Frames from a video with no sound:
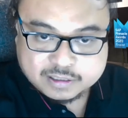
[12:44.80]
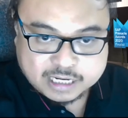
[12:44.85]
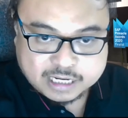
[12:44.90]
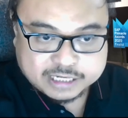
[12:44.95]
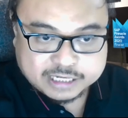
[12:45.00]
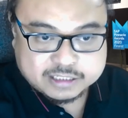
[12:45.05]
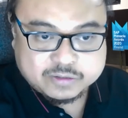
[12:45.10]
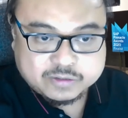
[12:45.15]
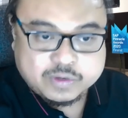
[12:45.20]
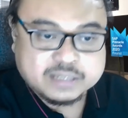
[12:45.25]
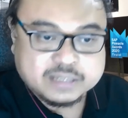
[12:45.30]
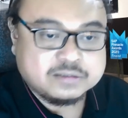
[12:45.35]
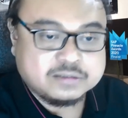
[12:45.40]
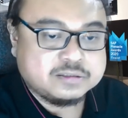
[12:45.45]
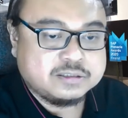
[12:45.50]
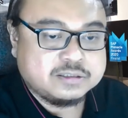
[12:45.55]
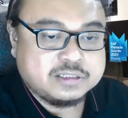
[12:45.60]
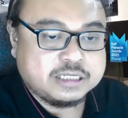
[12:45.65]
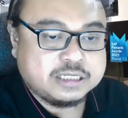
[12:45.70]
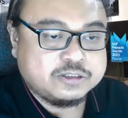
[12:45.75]
like the
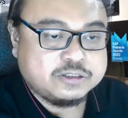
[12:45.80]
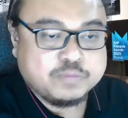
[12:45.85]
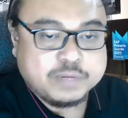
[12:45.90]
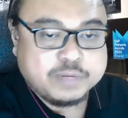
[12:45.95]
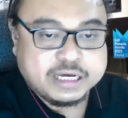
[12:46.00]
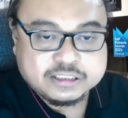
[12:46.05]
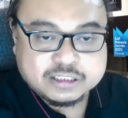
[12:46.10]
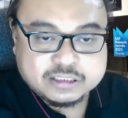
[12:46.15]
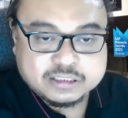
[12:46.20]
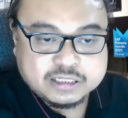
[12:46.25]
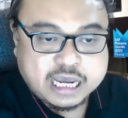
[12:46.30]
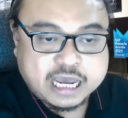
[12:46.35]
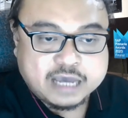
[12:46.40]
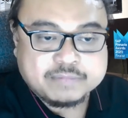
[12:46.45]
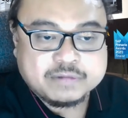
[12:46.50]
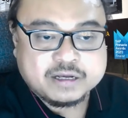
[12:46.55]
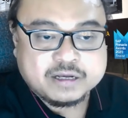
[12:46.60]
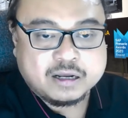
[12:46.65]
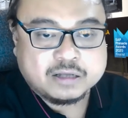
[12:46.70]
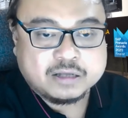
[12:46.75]
one that you mentioned,
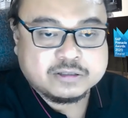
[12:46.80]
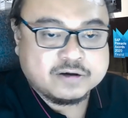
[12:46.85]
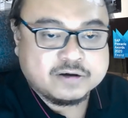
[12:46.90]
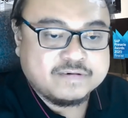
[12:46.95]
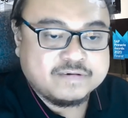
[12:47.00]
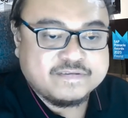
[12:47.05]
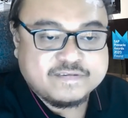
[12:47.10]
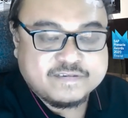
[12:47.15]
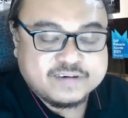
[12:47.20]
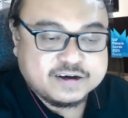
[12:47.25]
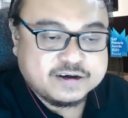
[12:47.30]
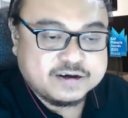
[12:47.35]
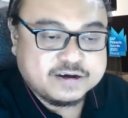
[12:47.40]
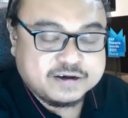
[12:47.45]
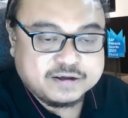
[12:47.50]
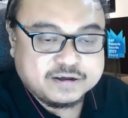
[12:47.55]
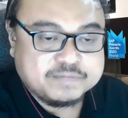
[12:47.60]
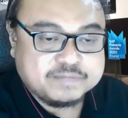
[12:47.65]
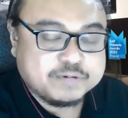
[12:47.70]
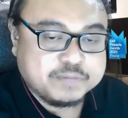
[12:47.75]
have a lot
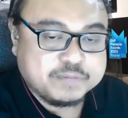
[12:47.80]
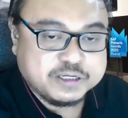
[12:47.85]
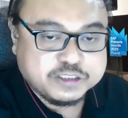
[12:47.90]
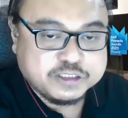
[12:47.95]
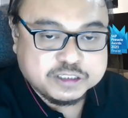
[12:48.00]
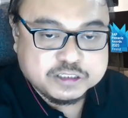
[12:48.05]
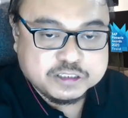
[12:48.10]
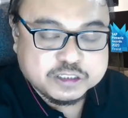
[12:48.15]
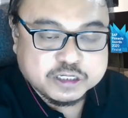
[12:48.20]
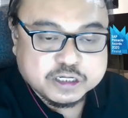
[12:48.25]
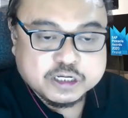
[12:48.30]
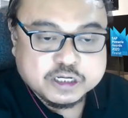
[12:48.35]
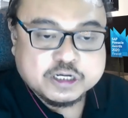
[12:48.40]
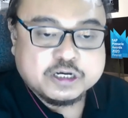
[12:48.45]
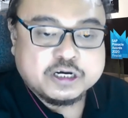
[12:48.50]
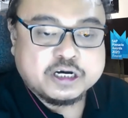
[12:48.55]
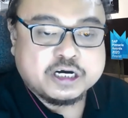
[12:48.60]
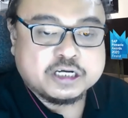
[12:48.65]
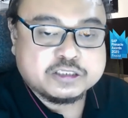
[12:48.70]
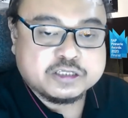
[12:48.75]
of information,
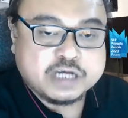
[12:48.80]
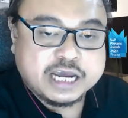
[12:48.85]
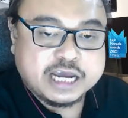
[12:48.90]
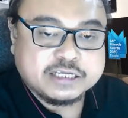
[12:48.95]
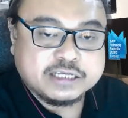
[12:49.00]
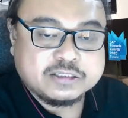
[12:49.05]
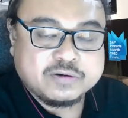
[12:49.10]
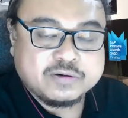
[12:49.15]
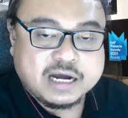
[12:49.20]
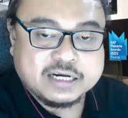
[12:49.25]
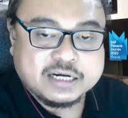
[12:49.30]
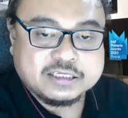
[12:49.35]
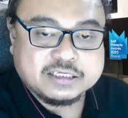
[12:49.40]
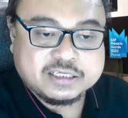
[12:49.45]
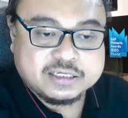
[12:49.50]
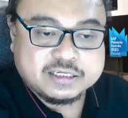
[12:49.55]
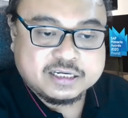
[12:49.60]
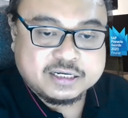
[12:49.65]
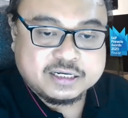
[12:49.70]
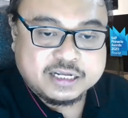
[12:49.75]
trying to
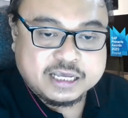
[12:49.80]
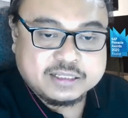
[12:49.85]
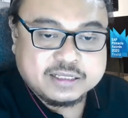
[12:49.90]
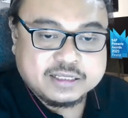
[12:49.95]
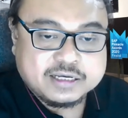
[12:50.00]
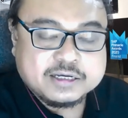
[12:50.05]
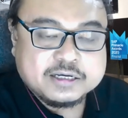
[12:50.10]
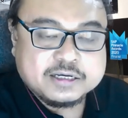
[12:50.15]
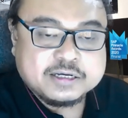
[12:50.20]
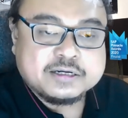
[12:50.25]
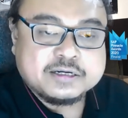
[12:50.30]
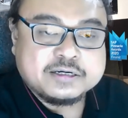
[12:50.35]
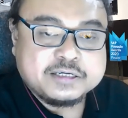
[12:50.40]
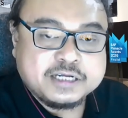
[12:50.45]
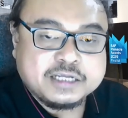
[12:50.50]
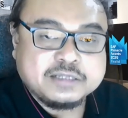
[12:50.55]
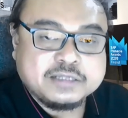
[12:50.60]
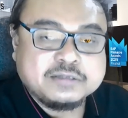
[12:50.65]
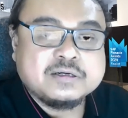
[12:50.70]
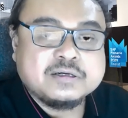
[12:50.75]
understand the data.
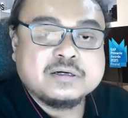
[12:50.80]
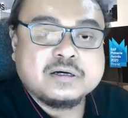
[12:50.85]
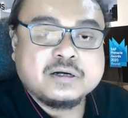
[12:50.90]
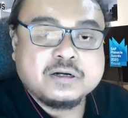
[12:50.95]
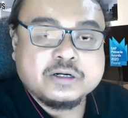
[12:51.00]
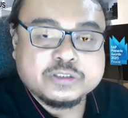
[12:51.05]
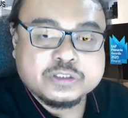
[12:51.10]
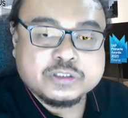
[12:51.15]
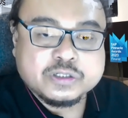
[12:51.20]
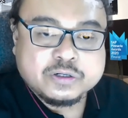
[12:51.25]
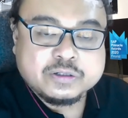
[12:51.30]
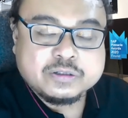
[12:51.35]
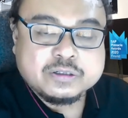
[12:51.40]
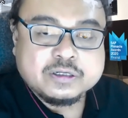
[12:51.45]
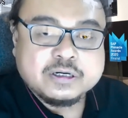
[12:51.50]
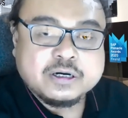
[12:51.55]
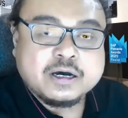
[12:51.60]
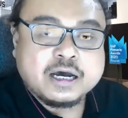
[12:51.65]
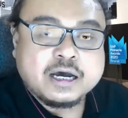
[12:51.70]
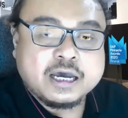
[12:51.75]
Then
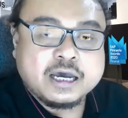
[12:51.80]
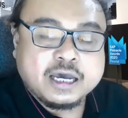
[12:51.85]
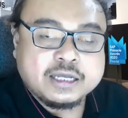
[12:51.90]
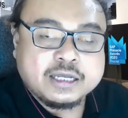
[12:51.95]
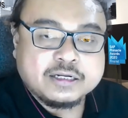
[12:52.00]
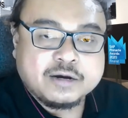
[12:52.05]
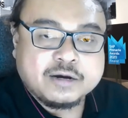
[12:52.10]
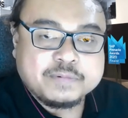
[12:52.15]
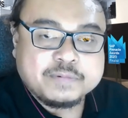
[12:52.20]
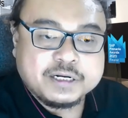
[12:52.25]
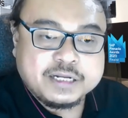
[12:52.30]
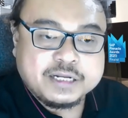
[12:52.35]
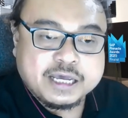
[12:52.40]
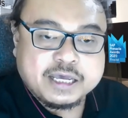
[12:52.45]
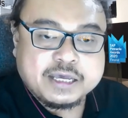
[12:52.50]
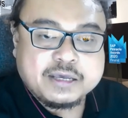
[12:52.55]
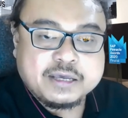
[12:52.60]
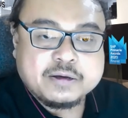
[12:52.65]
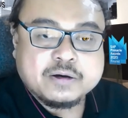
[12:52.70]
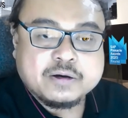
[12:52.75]
also, end of the
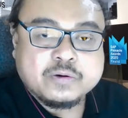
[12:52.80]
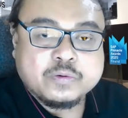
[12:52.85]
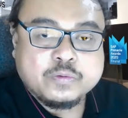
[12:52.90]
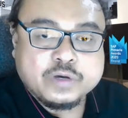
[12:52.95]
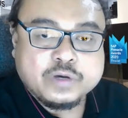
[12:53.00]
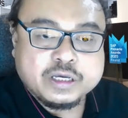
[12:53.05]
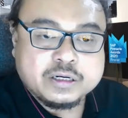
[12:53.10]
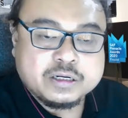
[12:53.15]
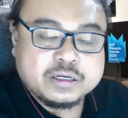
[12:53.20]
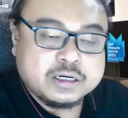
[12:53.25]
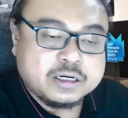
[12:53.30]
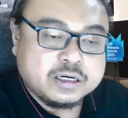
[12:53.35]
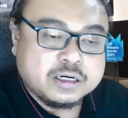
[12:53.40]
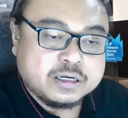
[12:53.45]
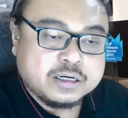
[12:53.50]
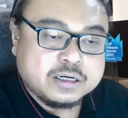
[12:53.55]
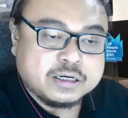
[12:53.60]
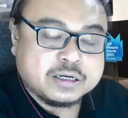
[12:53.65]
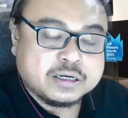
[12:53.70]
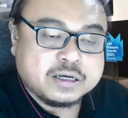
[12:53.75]
day, we'll
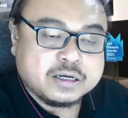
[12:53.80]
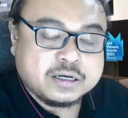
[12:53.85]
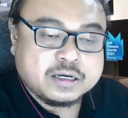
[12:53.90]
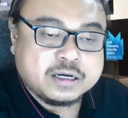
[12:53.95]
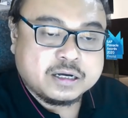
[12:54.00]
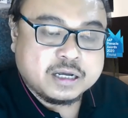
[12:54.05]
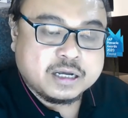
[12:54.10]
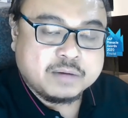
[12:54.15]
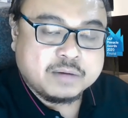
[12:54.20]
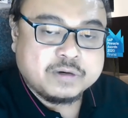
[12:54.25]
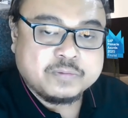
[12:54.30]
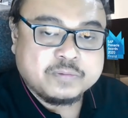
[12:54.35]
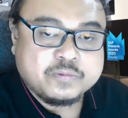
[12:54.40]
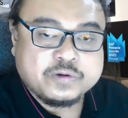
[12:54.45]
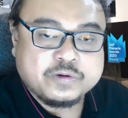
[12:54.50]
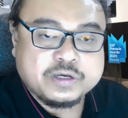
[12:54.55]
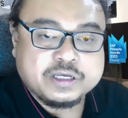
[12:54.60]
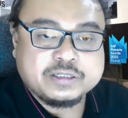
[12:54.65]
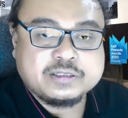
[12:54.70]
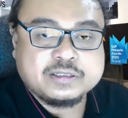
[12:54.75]
come up
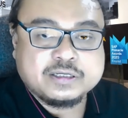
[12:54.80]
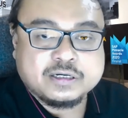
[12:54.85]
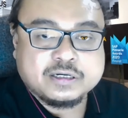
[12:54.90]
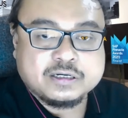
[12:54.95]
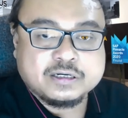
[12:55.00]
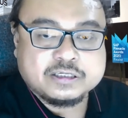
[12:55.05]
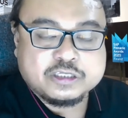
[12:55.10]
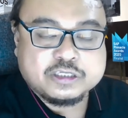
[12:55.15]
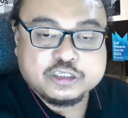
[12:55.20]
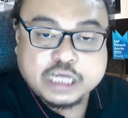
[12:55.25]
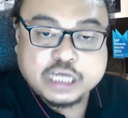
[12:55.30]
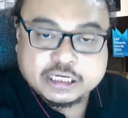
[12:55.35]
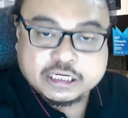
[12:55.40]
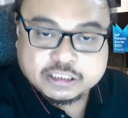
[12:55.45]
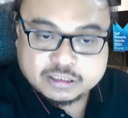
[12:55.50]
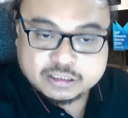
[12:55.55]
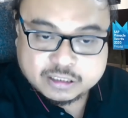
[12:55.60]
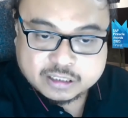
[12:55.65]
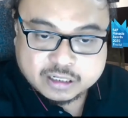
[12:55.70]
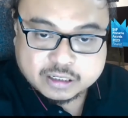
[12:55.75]
with
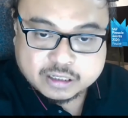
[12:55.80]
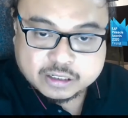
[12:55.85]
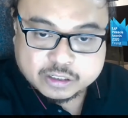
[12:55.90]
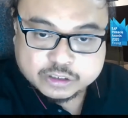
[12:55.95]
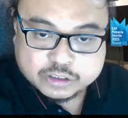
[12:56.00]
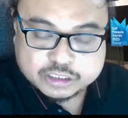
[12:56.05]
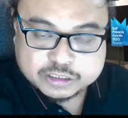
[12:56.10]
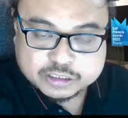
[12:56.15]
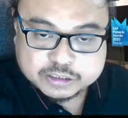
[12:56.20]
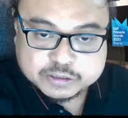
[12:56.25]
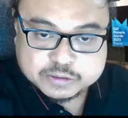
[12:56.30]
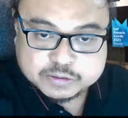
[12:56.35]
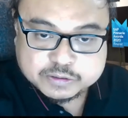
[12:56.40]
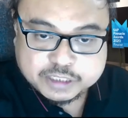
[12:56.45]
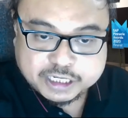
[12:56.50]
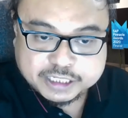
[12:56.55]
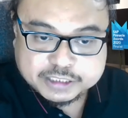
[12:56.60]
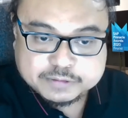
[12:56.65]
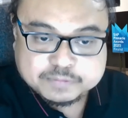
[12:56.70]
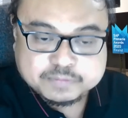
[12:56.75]
suggestion or conclusions,
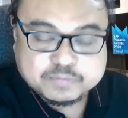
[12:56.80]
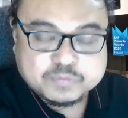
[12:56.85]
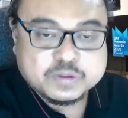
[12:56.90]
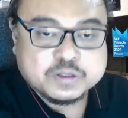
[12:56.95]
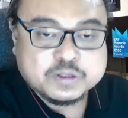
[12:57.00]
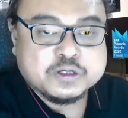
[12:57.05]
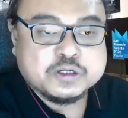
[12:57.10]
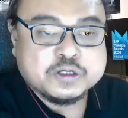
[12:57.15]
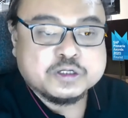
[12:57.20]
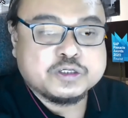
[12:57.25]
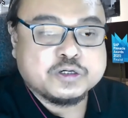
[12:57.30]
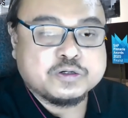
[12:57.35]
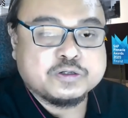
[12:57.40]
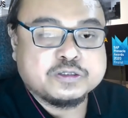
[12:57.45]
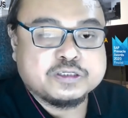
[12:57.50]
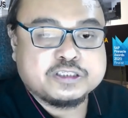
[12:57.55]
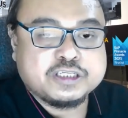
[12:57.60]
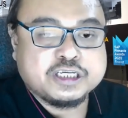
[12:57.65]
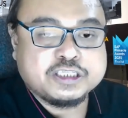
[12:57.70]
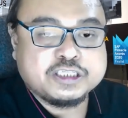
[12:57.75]
right?
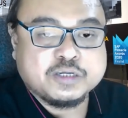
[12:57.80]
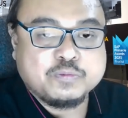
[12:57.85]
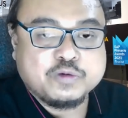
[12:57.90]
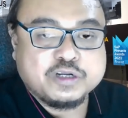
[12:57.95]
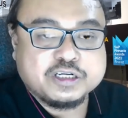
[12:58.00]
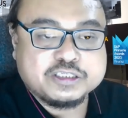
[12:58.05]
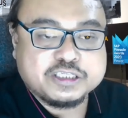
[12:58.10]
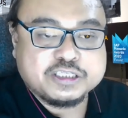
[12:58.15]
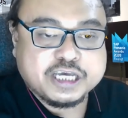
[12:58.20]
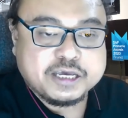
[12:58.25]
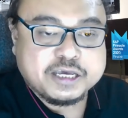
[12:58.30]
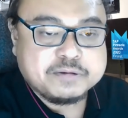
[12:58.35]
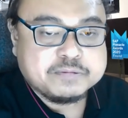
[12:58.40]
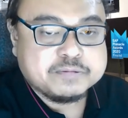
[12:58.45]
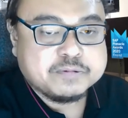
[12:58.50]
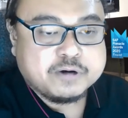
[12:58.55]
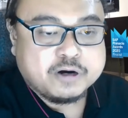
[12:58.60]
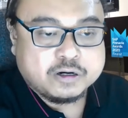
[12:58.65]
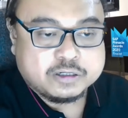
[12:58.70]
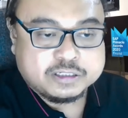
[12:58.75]
So system will say,
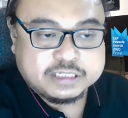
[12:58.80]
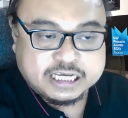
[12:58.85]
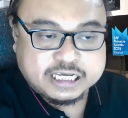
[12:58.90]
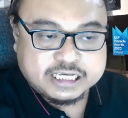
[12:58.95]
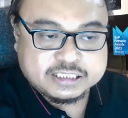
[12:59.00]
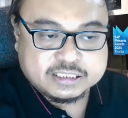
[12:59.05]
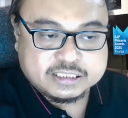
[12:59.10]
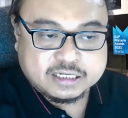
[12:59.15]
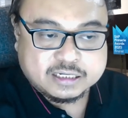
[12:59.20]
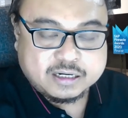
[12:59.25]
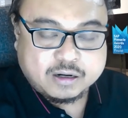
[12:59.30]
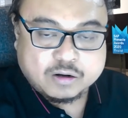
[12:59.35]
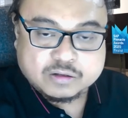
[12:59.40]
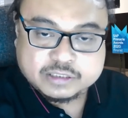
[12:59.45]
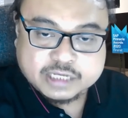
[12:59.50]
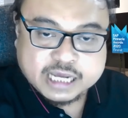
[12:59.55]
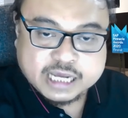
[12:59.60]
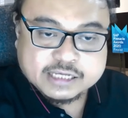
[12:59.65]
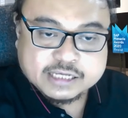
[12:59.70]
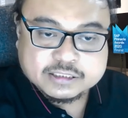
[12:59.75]
oh, these
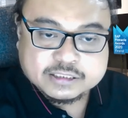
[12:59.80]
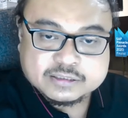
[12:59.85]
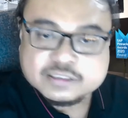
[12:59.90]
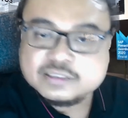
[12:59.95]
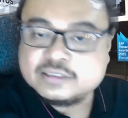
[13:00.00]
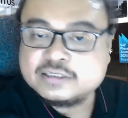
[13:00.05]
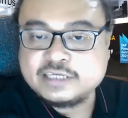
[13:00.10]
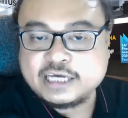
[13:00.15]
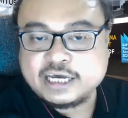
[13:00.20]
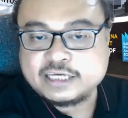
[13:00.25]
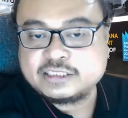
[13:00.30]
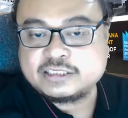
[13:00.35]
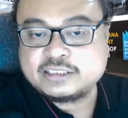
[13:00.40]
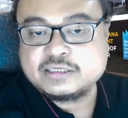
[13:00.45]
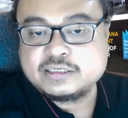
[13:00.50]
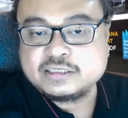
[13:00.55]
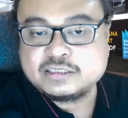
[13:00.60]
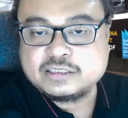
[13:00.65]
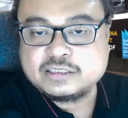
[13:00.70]
contracts, yes,